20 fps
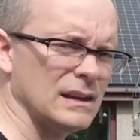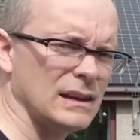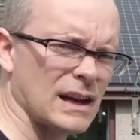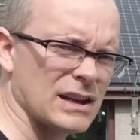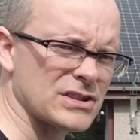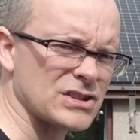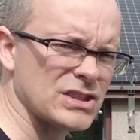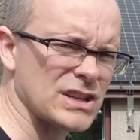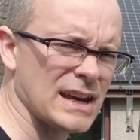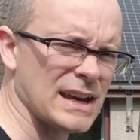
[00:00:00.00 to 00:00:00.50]

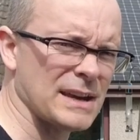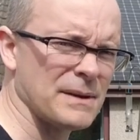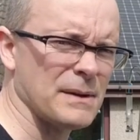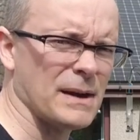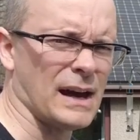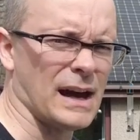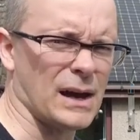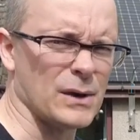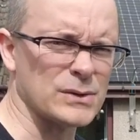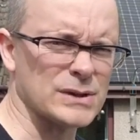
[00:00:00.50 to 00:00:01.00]
Last year,
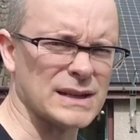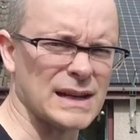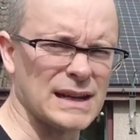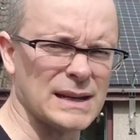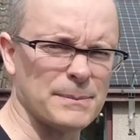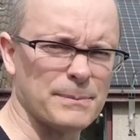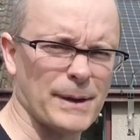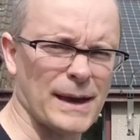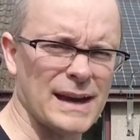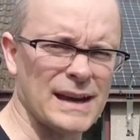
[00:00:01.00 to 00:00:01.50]
I was
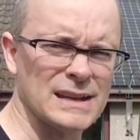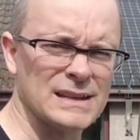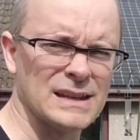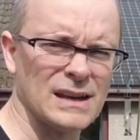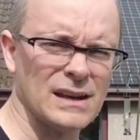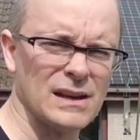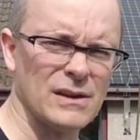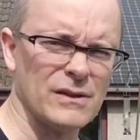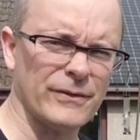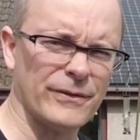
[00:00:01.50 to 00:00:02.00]
getting paid
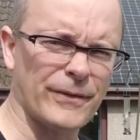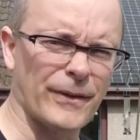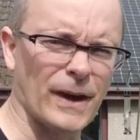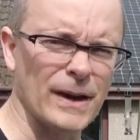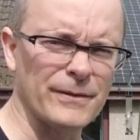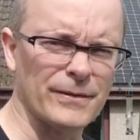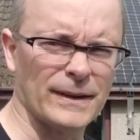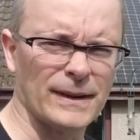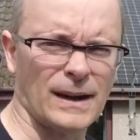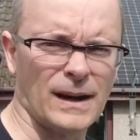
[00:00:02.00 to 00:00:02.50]

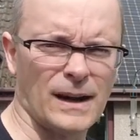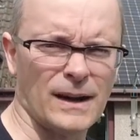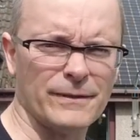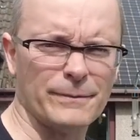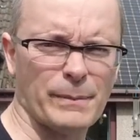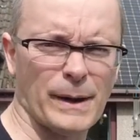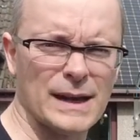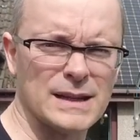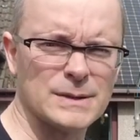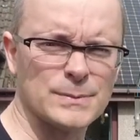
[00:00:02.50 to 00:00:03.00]
five and a
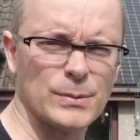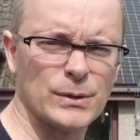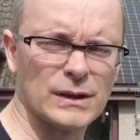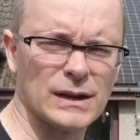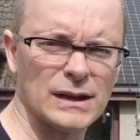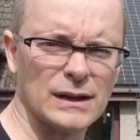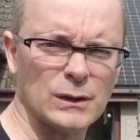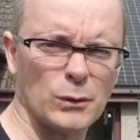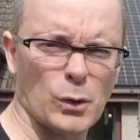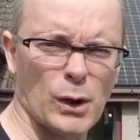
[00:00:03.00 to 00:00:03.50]
half pence per
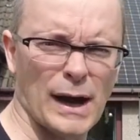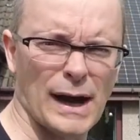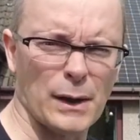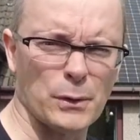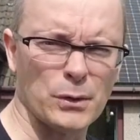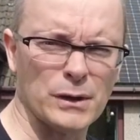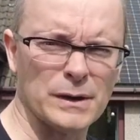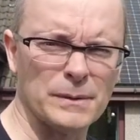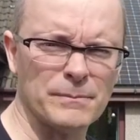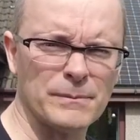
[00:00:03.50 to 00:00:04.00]
kilowatt
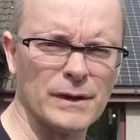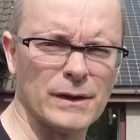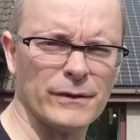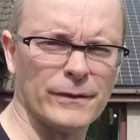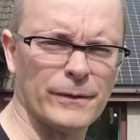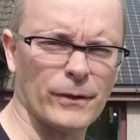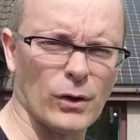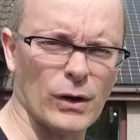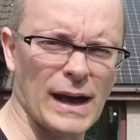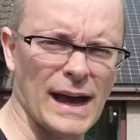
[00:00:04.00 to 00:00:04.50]
hour
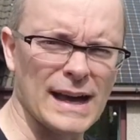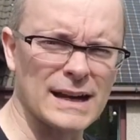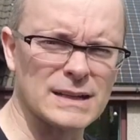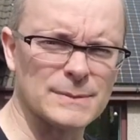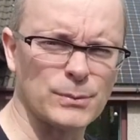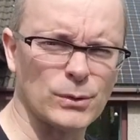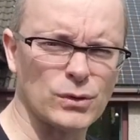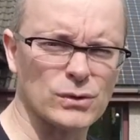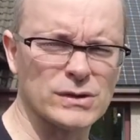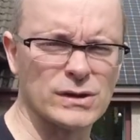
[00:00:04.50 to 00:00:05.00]
for
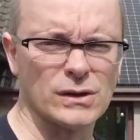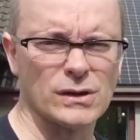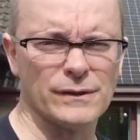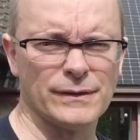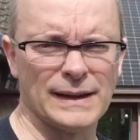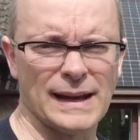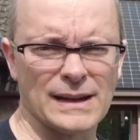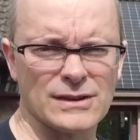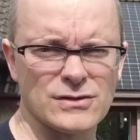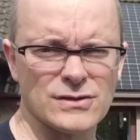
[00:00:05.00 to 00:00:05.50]
export
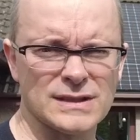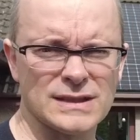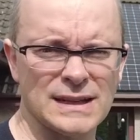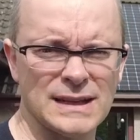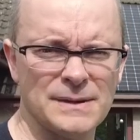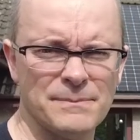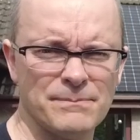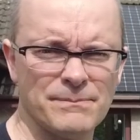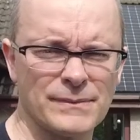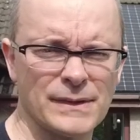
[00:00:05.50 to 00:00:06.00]
of
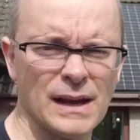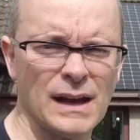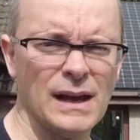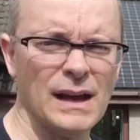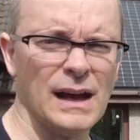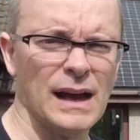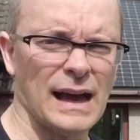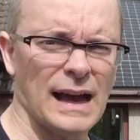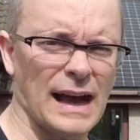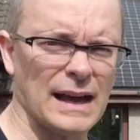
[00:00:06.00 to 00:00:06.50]
electricity.
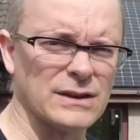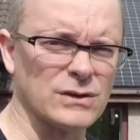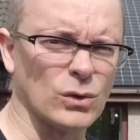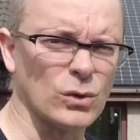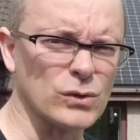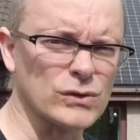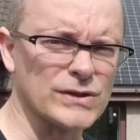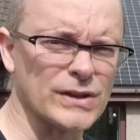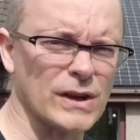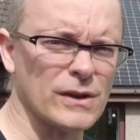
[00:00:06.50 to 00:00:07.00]
And
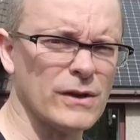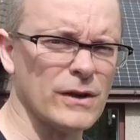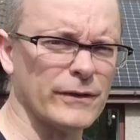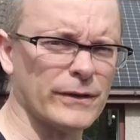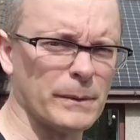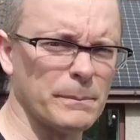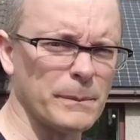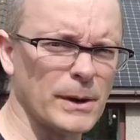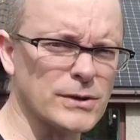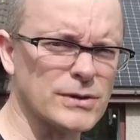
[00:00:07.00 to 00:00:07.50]
also
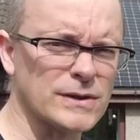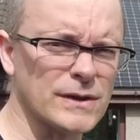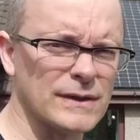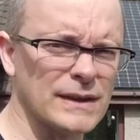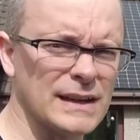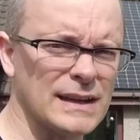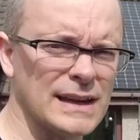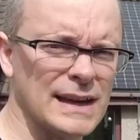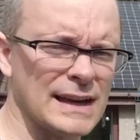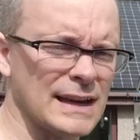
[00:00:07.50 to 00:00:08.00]
for most of
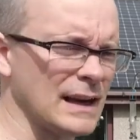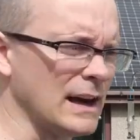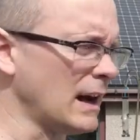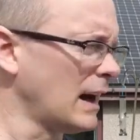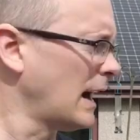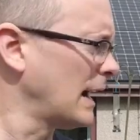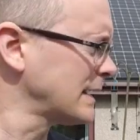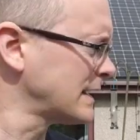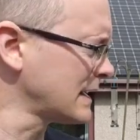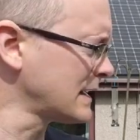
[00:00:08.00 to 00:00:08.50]
the year,
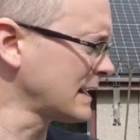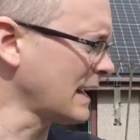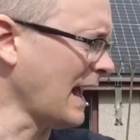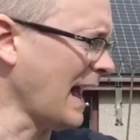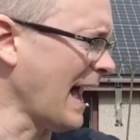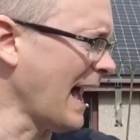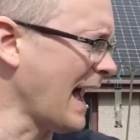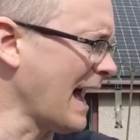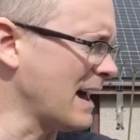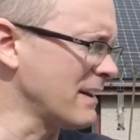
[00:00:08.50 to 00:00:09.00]
I didn't
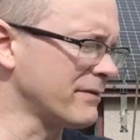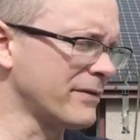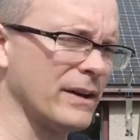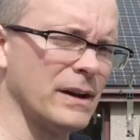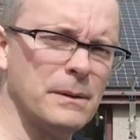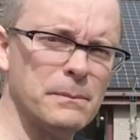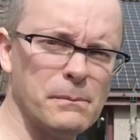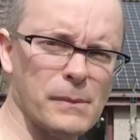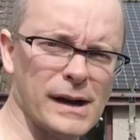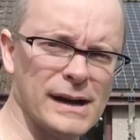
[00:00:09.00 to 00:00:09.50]
have
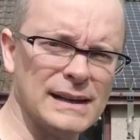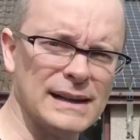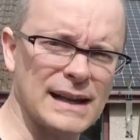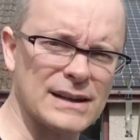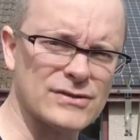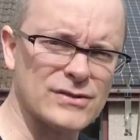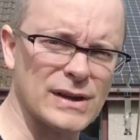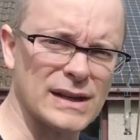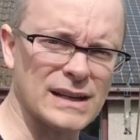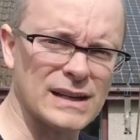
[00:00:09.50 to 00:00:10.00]
my
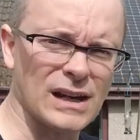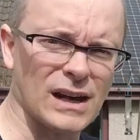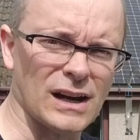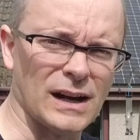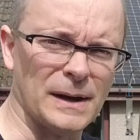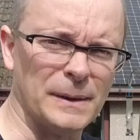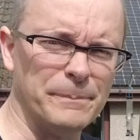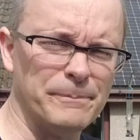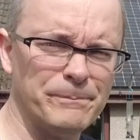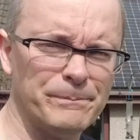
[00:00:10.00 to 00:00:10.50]
electric
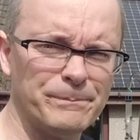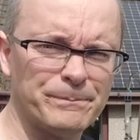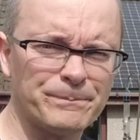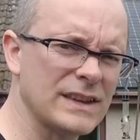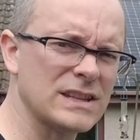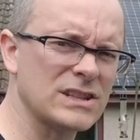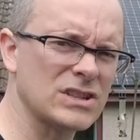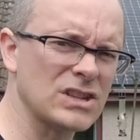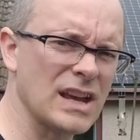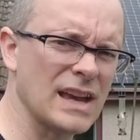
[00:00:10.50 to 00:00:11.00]
car.
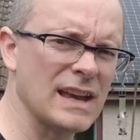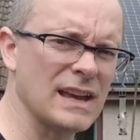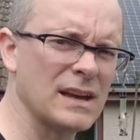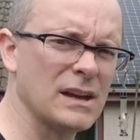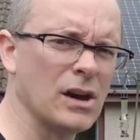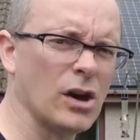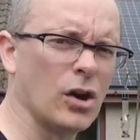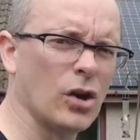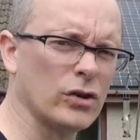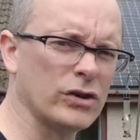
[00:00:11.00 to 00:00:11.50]
This
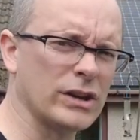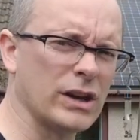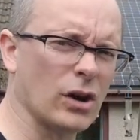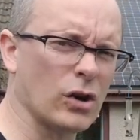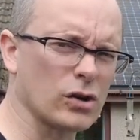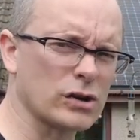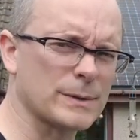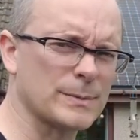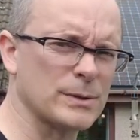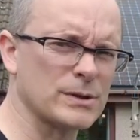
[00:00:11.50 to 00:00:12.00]
year on the
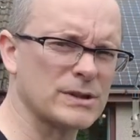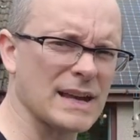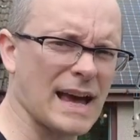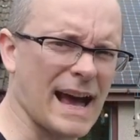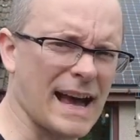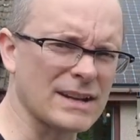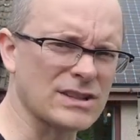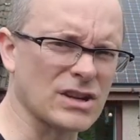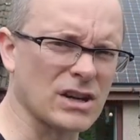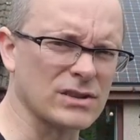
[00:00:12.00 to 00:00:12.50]
Octopus
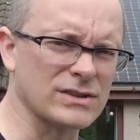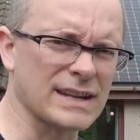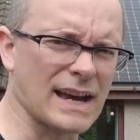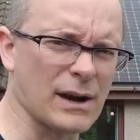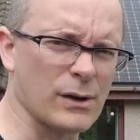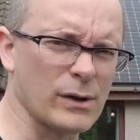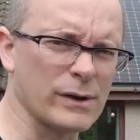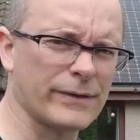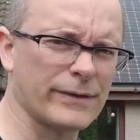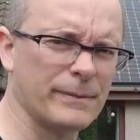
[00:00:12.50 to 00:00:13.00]
Agile
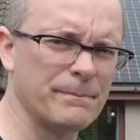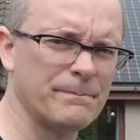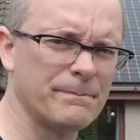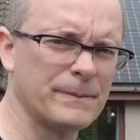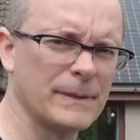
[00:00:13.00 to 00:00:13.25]
tariff,